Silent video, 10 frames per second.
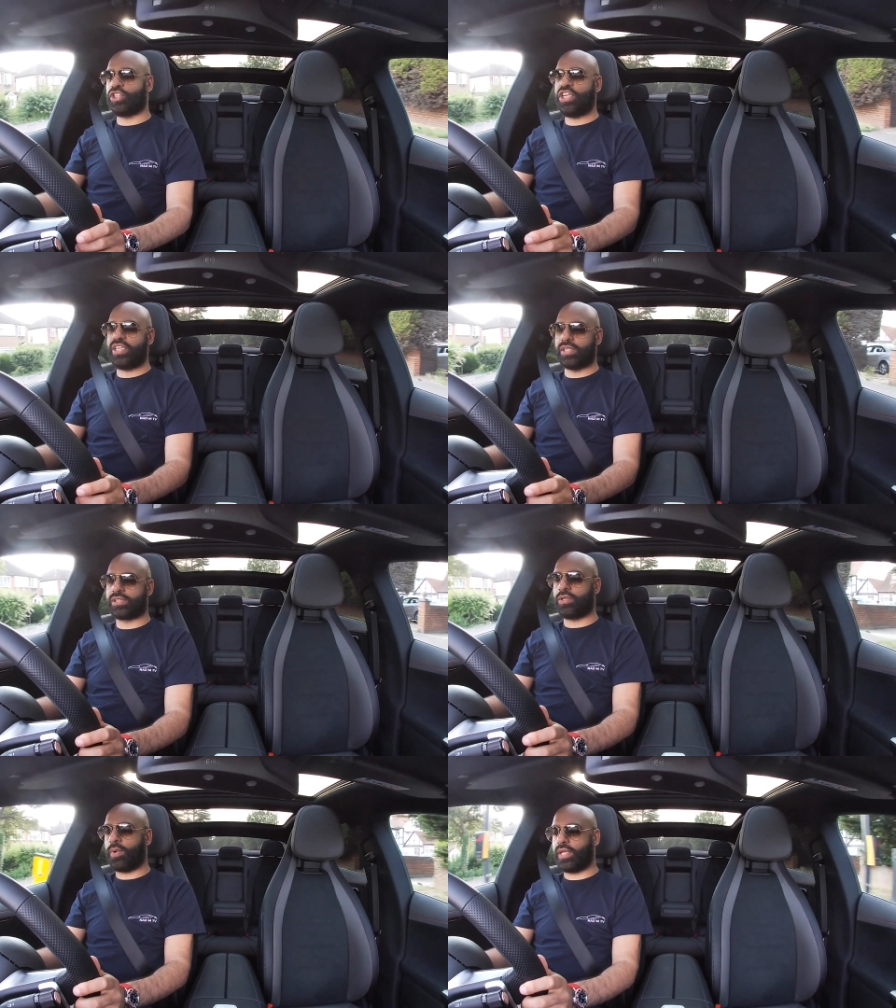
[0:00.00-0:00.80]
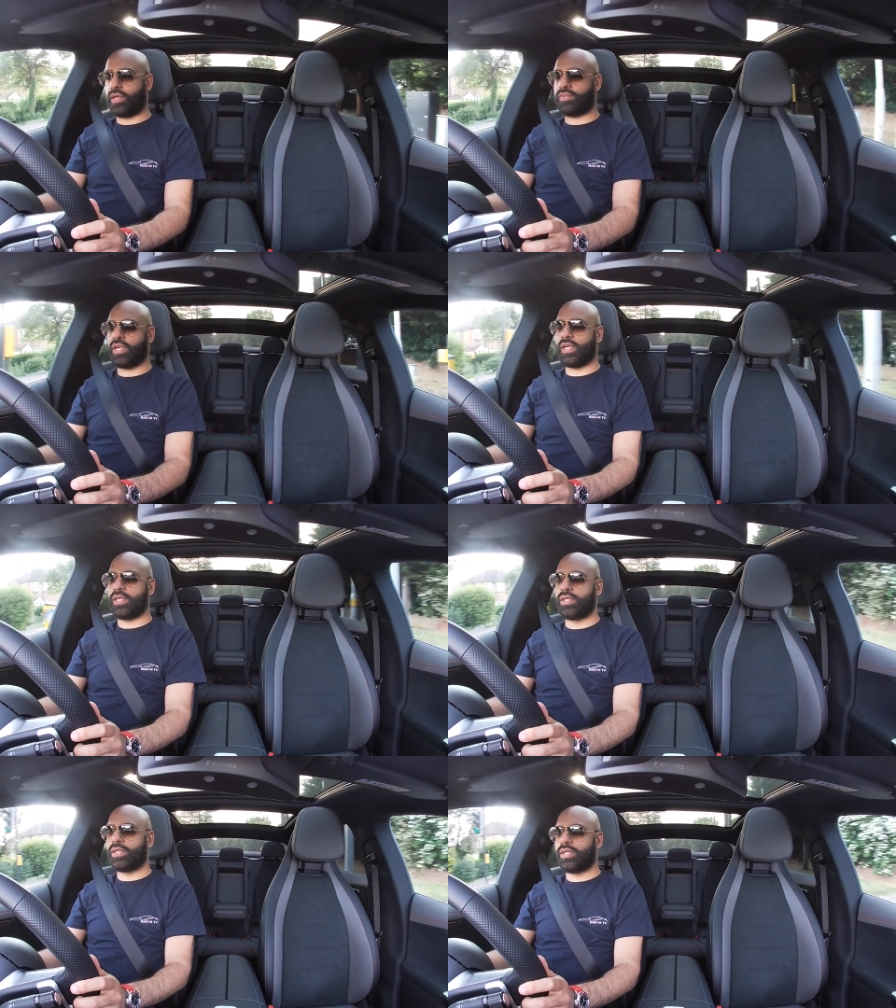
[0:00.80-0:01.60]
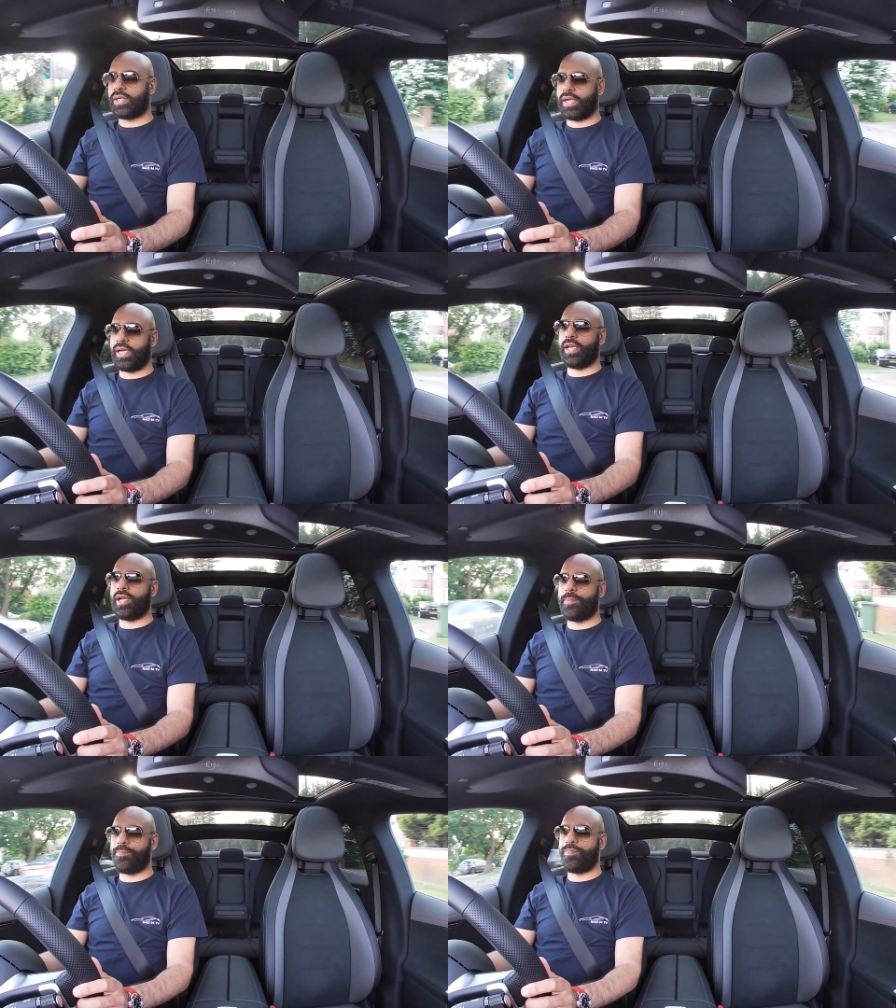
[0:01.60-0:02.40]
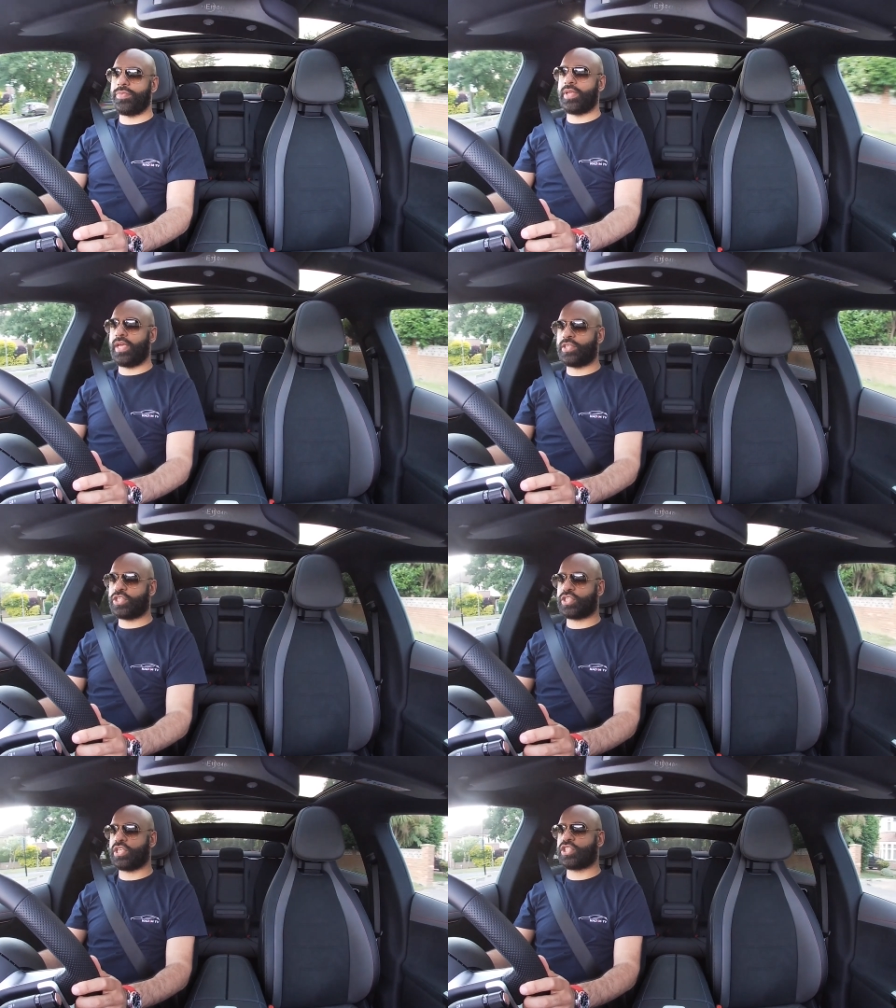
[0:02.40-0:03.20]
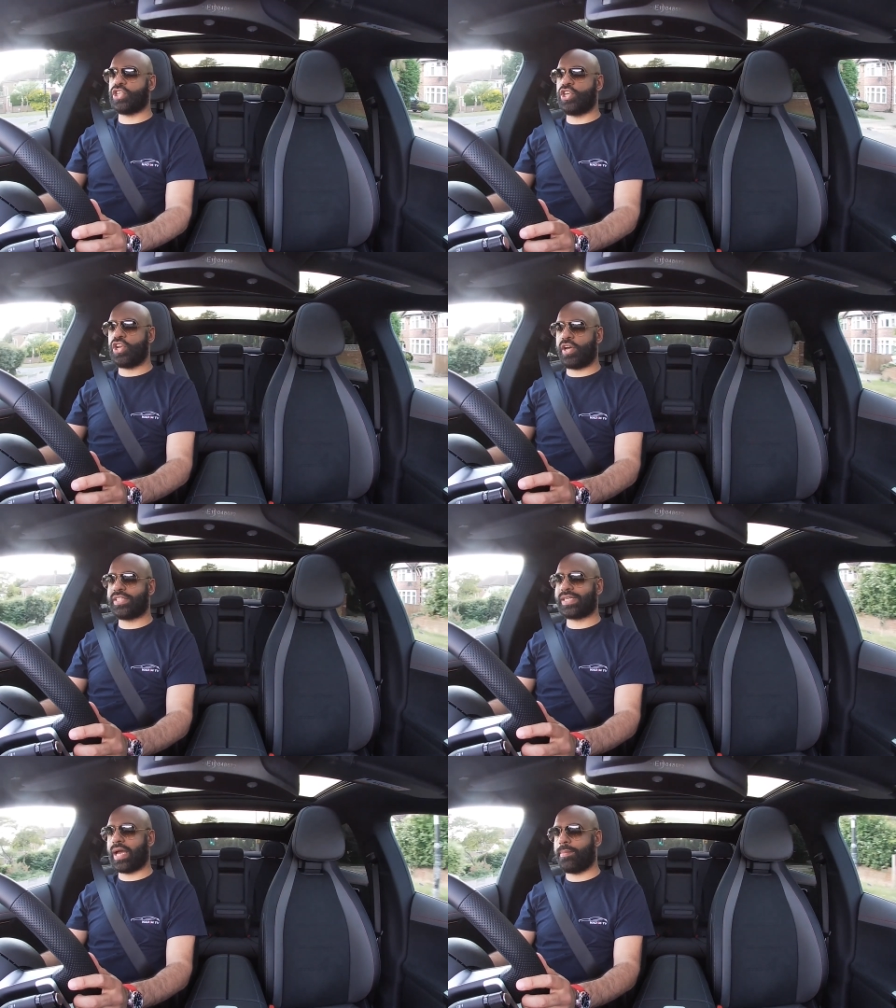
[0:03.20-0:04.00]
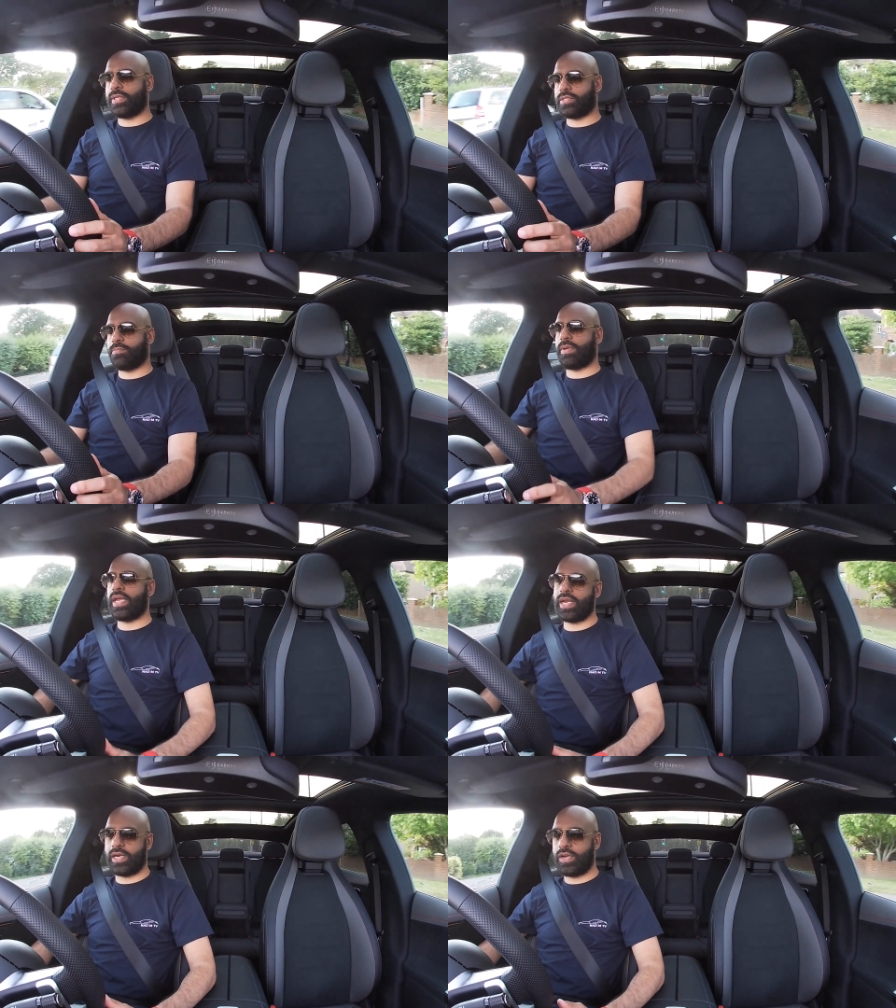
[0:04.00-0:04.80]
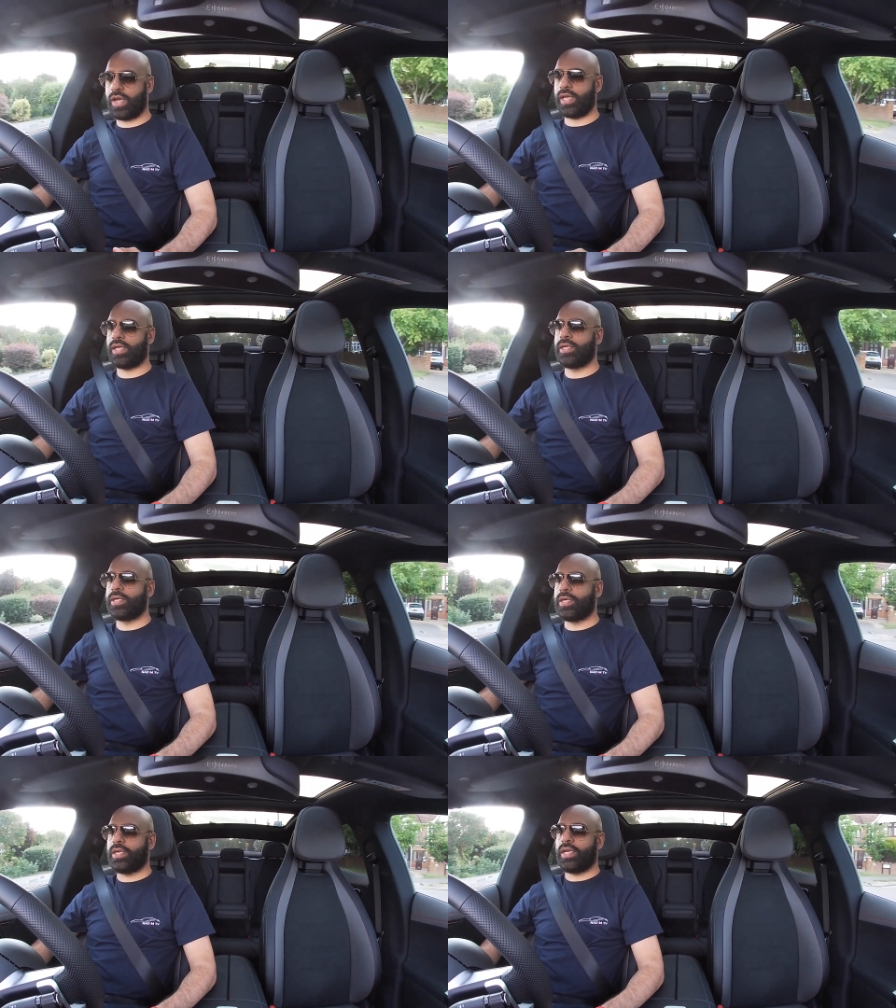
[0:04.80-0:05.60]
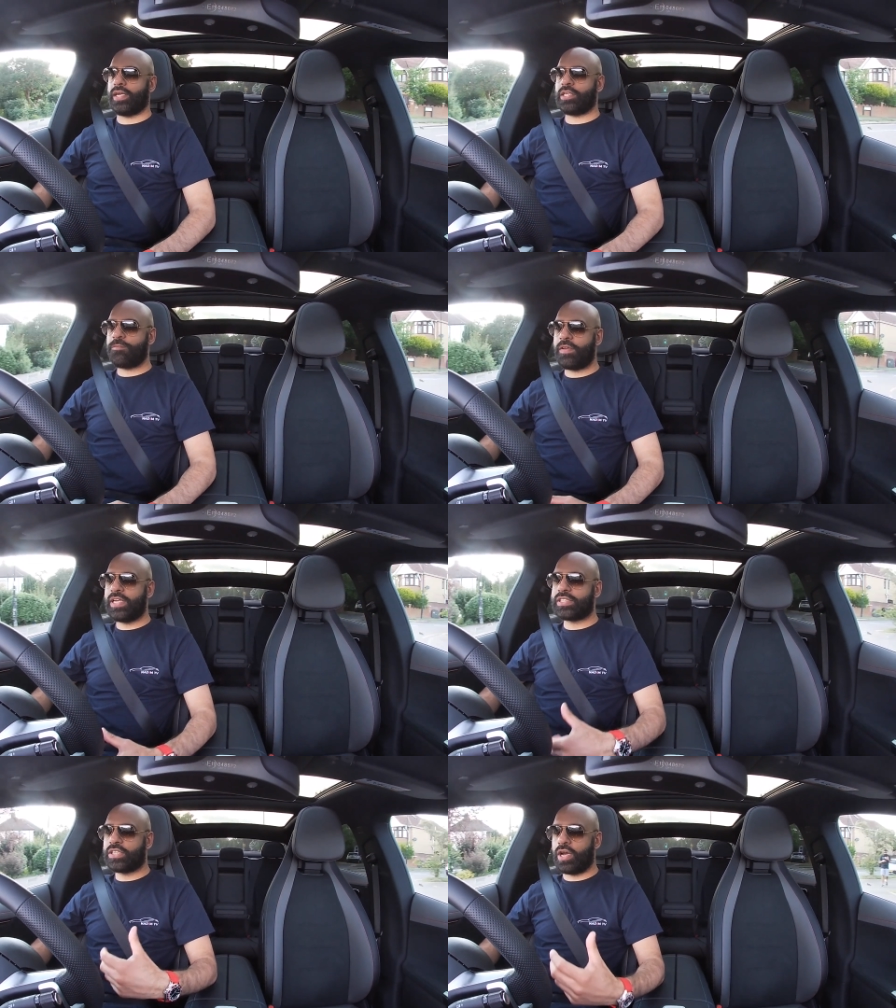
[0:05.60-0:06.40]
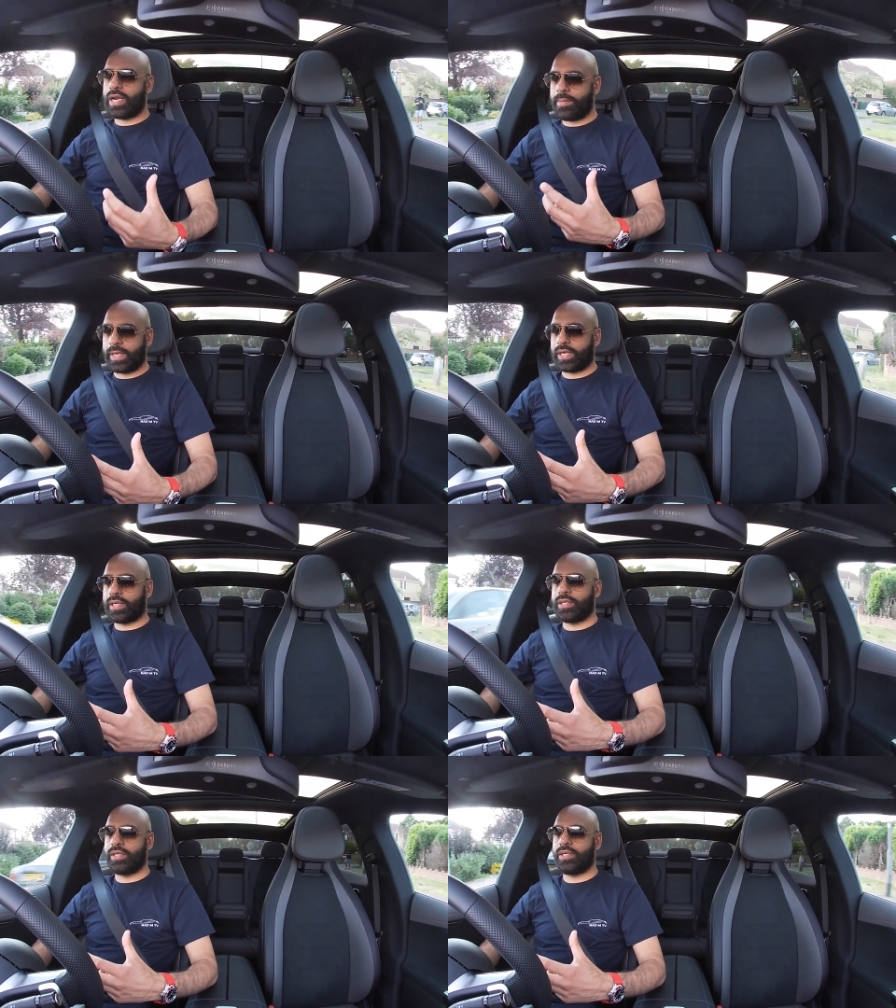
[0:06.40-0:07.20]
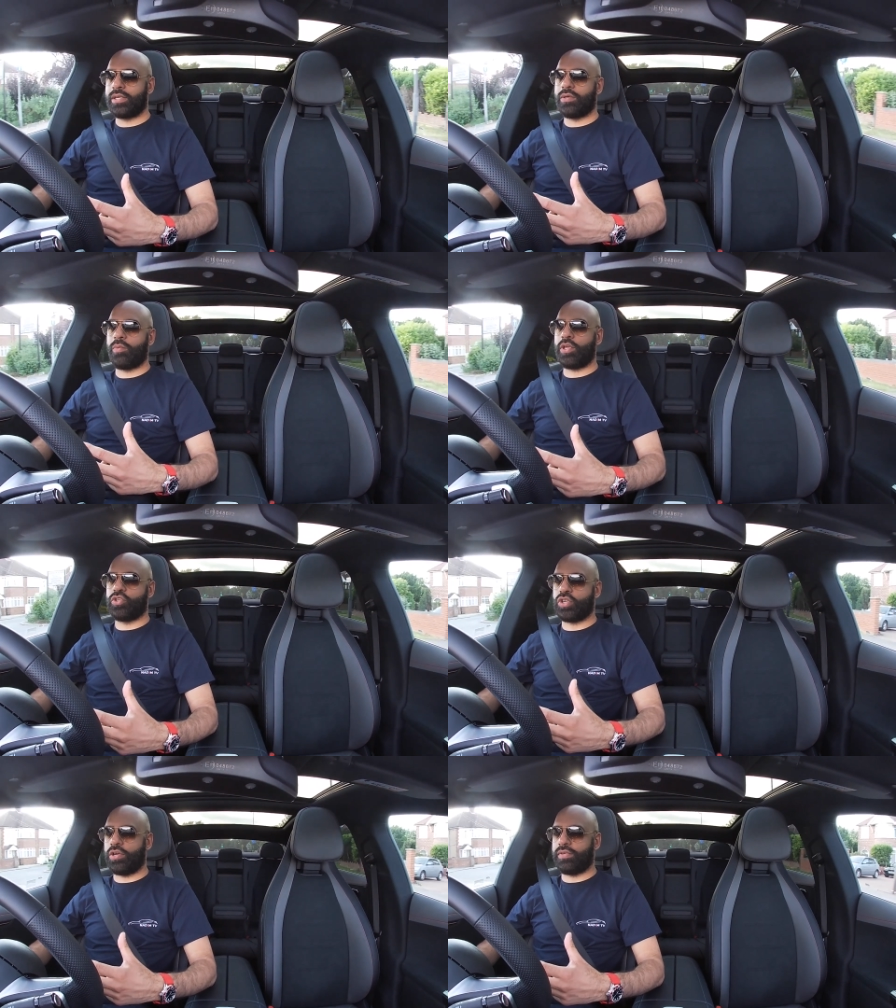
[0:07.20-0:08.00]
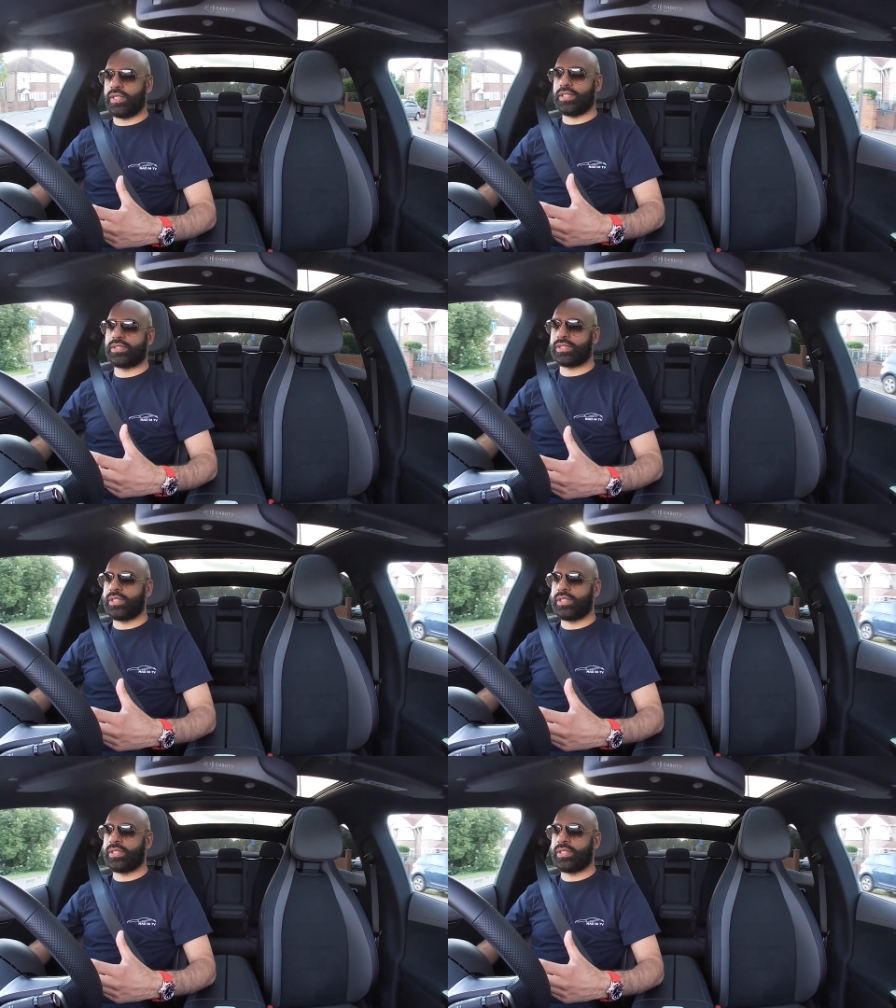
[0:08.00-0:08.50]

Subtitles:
genius the way they've done it. It's just such a nice cabin to be in at night. It doesn't feel as dynamic when you're driving this